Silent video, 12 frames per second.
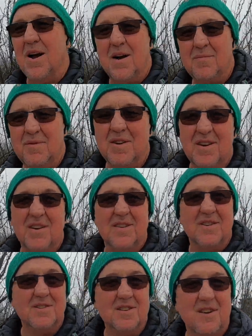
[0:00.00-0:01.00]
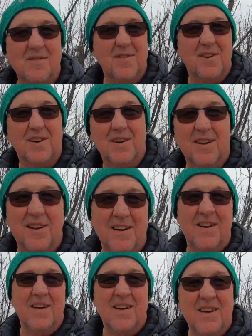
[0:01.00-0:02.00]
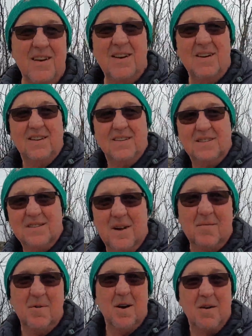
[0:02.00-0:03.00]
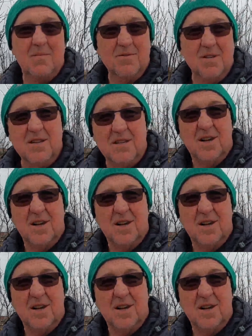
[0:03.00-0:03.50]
happening in the CFL. Something happens